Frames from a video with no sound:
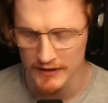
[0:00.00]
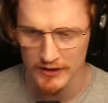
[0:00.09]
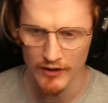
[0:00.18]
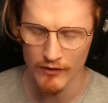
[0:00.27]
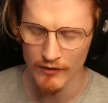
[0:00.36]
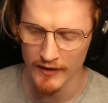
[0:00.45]

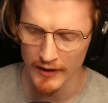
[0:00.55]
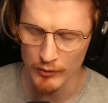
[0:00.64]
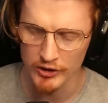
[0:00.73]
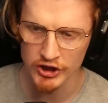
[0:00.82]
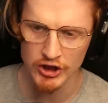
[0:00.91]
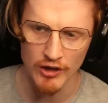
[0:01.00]
So he
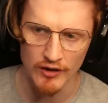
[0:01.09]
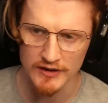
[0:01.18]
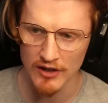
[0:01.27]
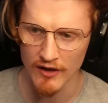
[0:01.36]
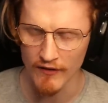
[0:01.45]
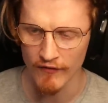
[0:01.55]
was
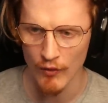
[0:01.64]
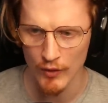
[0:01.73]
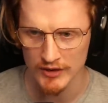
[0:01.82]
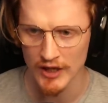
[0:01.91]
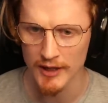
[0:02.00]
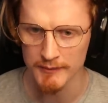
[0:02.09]
shot like four
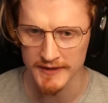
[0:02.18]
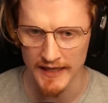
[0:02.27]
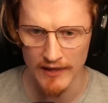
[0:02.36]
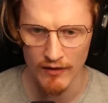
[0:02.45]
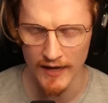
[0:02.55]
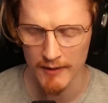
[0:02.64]
times
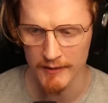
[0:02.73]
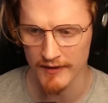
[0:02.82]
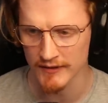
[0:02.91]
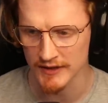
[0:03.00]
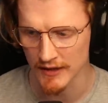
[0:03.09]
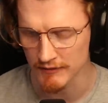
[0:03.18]
there, or how many of
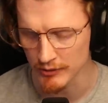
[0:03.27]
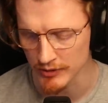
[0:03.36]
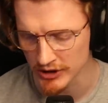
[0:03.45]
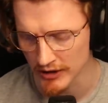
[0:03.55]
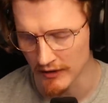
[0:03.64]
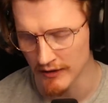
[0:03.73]
the times he was
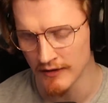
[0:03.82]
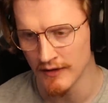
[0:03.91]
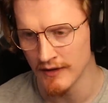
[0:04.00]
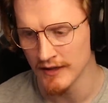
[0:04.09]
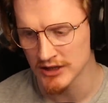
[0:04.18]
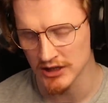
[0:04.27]
shot,
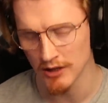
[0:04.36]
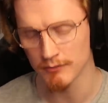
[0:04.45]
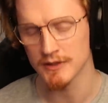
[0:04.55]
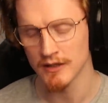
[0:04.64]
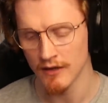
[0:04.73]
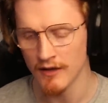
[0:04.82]

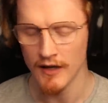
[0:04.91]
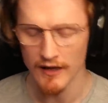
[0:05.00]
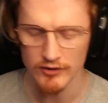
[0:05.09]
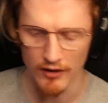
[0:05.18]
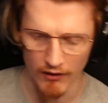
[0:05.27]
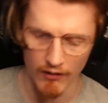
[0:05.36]
slumped, and
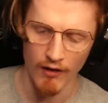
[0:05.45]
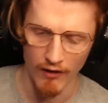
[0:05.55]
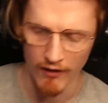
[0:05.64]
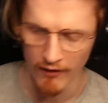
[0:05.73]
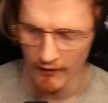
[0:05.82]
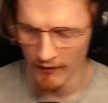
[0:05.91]
he's like,
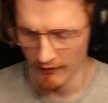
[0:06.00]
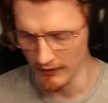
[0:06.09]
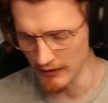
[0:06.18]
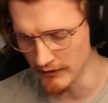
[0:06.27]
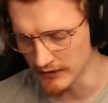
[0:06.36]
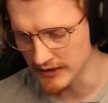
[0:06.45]
oh,
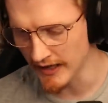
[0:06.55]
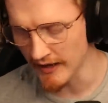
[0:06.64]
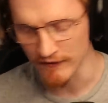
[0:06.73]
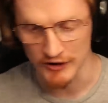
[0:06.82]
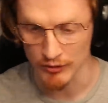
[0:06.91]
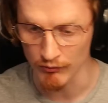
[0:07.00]
let's get out.
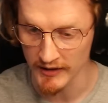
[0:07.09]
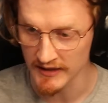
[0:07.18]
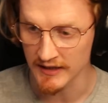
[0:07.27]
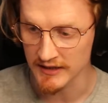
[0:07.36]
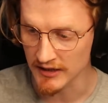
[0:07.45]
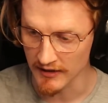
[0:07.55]
For some reason, he
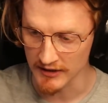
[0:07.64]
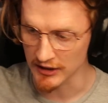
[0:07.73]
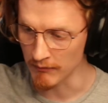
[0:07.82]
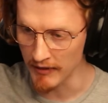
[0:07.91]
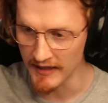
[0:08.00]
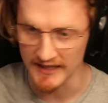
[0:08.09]
decided to
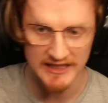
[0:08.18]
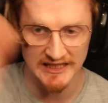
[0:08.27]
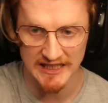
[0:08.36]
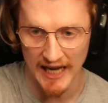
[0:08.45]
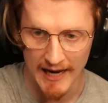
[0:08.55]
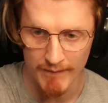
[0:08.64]
completely
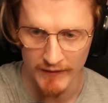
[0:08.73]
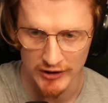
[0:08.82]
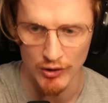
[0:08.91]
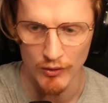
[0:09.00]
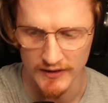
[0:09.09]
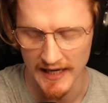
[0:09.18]
slam the
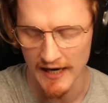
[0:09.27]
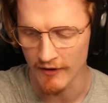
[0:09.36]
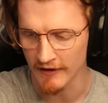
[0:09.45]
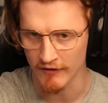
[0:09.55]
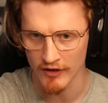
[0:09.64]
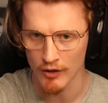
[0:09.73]
door down,
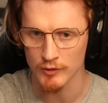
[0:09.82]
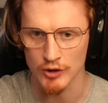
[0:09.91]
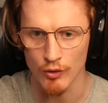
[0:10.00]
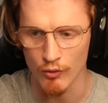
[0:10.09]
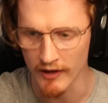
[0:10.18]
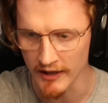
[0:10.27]
even though it was
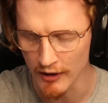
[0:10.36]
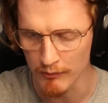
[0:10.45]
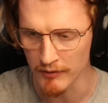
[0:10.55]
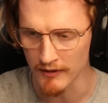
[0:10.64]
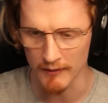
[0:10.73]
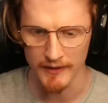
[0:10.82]
already
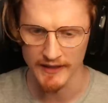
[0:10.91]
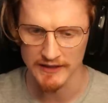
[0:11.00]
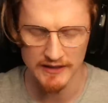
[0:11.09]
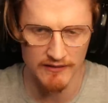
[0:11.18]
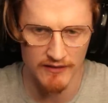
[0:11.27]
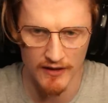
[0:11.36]
open. I mean,
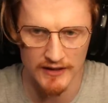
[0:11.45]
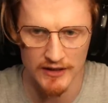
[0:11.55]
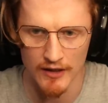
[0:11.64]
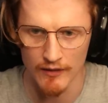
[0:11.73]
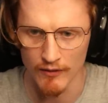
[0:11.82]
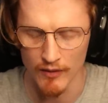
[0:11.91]
it's, I don't
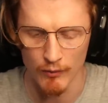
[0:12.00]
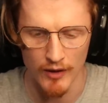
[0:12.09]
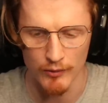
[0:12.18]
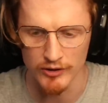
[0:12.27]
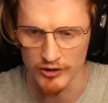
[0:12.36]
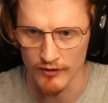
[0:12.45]
know, like, why
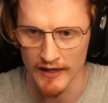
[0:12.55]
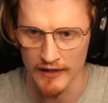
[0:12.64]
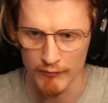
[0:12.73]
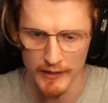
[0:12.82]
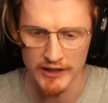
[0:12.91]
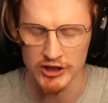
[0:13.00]
would you do that?
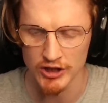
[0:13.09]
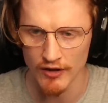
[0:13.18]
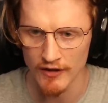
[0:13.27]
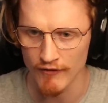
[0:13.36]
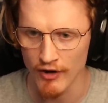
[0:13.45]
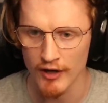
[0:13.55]
You've been
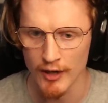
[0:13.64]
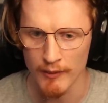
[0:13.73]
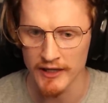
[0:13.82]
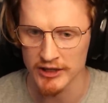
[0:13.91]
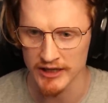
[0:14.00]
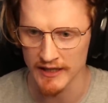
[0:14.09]
shot, you've got no
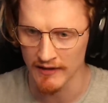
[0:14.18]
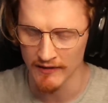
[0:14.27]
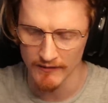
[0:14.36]
energy.